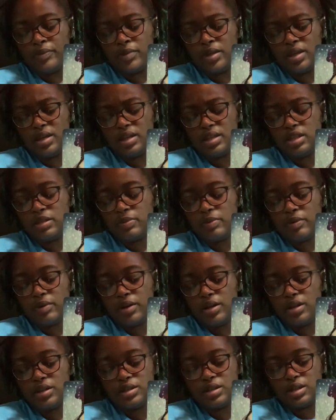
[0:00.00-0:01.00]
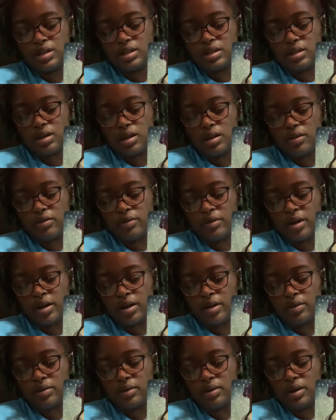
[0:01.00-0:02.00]
Inspiration is all
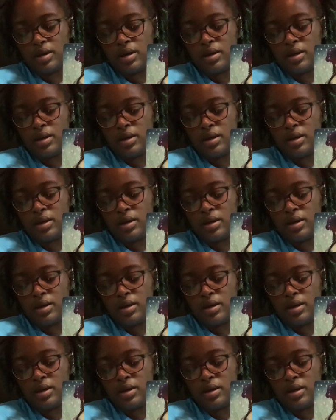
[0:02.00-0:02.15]
around.